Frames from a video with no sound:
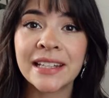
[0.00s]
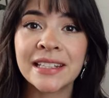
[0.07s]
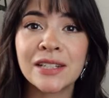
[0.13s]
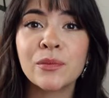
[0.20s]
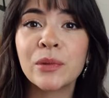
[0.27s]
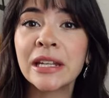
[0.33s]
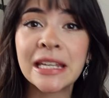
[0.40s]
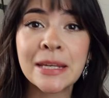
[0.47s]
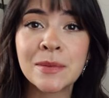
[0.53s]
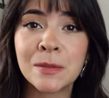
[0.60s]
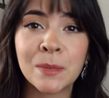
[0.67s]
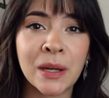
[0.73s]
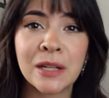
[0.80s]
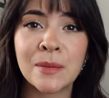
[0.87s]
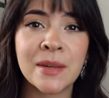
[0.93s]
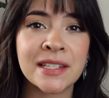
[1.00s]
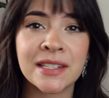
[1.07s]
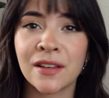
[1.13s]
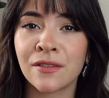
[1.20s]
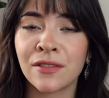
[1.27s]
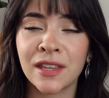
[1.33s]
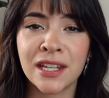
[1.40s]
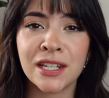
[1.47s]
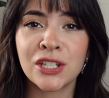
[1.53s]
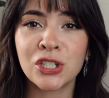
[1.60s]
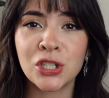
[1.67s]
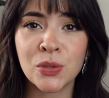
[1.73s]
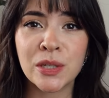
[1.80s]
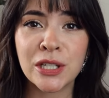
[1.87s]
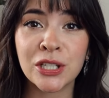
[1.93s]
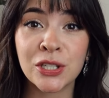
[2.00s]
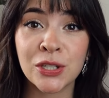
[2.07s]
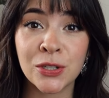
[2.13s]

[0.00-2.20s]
I didn't want to keep spreading myself thin and doing